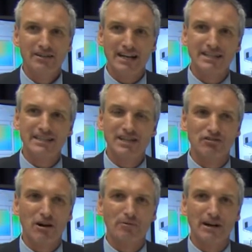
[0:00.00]
Data
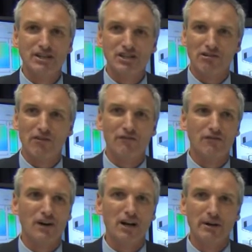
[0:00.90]
center operators are often
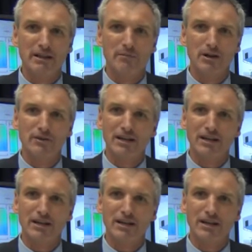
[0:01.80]
following the moon.